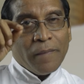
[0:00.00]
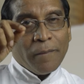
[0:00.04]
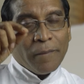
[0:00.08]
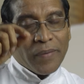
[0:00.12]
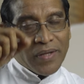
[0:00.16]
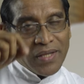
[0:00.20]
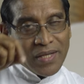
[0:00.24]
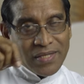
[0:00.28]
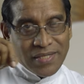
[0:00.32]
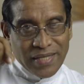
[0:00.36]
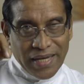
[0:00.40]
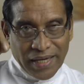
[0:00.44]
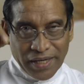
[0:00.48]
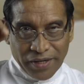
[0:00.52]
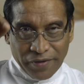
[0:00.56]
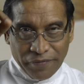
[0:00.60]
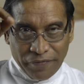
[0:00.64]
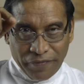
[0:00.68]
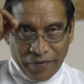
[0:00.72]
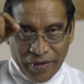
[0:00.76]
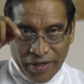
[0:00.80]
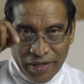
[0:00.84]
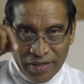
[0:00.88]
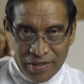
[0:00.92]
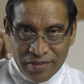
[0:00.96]
But the
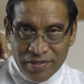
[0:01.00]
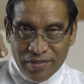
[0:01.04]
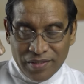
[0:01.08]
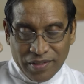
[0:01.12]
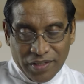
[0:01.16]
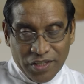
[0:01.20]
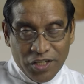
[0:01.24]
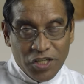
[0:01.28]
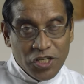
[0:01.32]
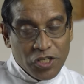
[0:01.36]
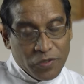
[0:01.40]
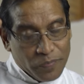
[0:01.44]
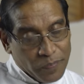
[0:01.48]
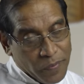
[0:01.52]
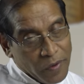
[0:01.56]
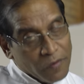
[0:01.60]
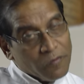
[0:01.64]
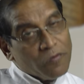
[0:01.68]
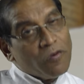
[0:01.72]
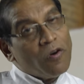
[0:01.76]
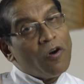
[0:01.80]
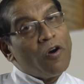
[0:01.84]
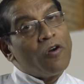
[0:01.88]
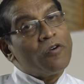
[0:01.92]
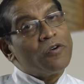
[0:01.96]
sacrifice is
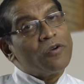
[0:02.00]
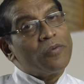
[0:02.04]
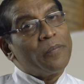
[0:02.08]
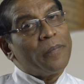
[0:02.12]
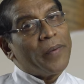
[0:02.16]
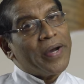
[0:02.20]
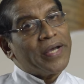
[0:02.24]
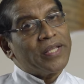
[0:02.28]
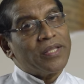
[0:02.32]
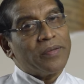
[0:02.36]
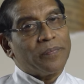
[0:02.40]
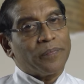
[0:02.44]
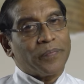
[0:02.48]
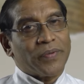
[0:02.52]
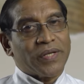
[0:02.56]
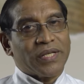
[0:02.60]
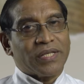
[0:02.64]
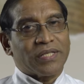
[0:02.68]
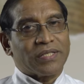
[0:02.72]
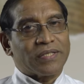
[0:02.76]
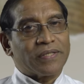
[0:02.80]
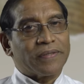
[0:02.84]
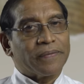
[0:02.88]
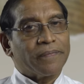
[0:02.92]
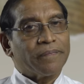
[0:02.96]
performed by the
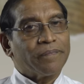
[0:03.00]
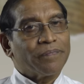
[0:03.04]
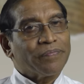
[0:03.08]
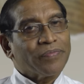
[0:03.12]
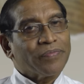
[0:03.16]
priest.